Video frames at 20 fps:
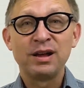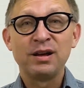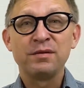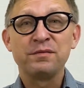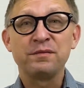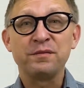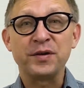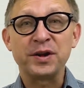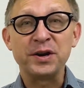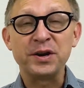
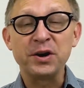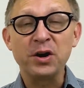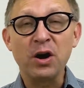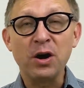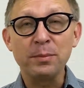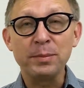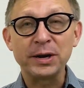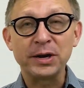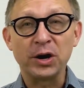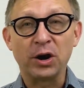
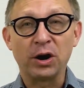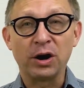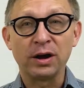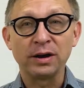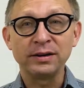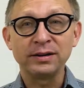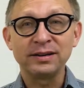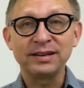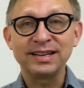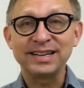
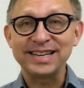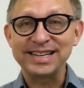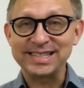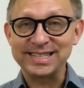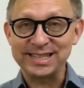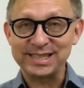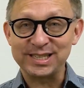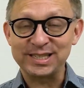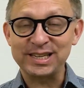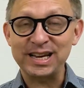Phenomenon is
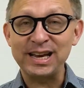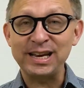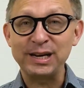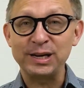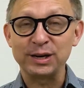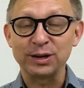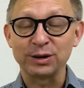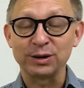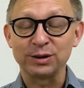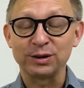a
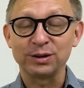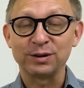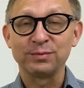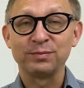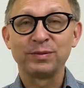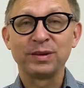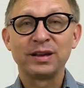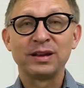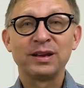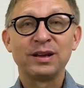singular.
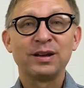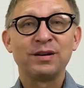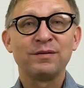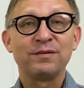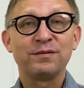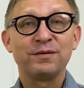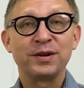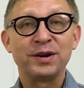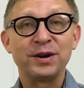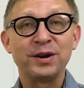
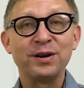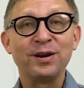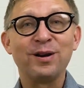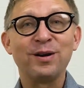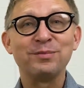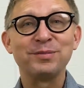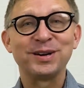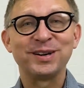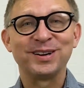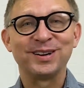
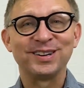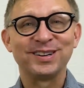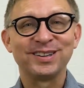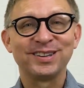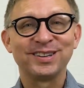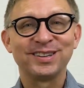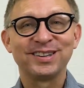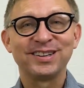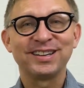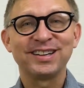
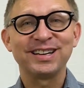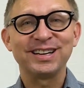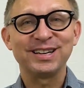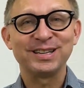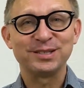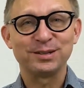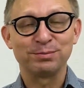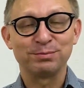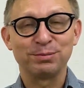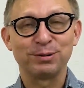Phenomena
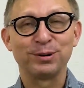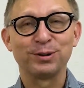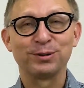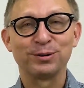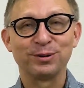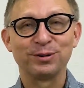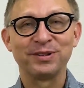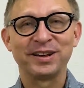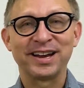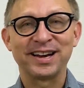is a
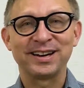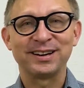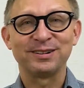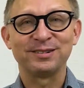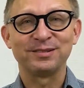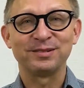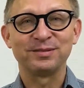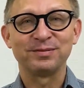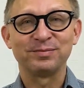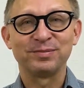plural
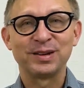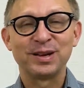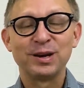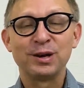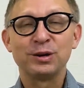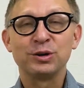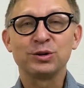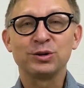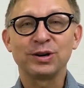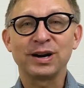noun.
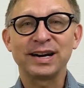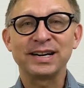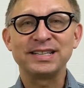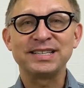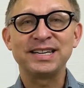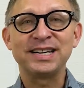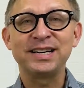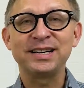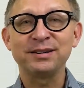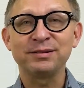
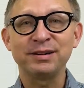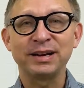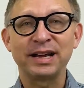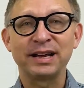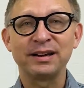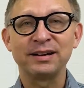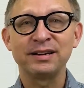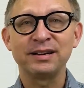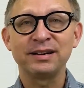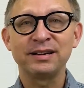
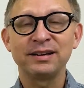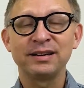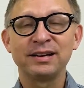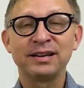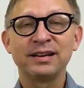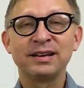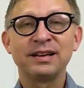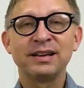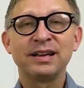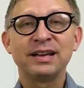Criterion
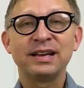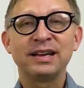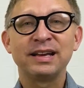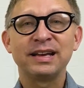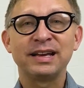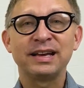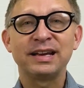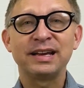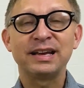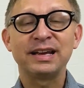
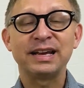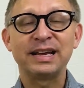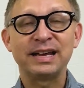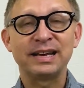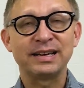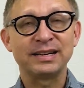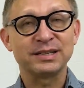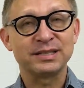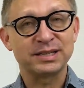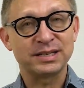
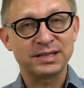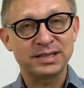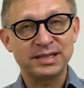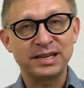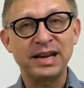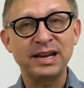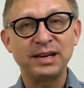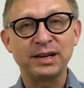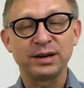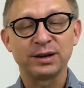is the
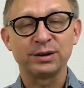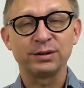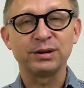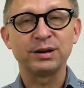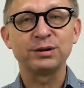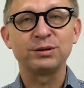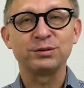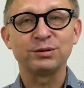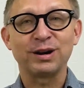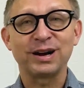singular
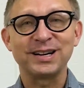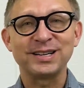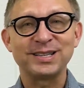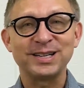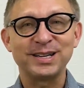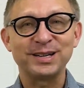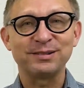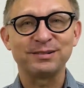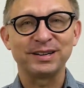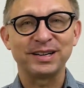and
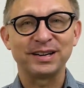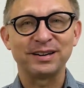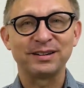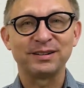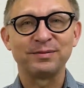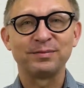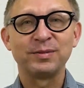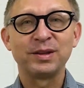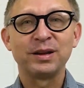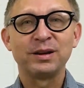criteria
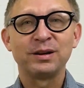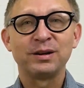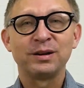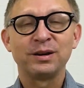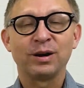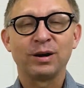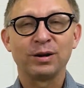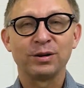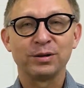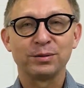
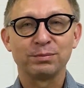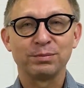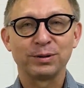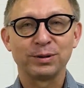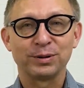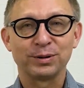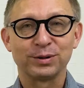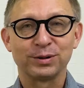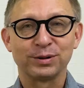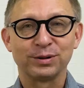are the
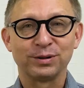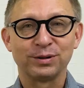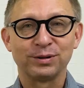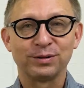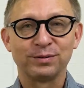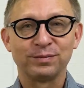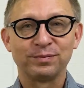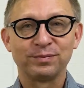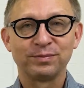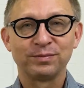plural.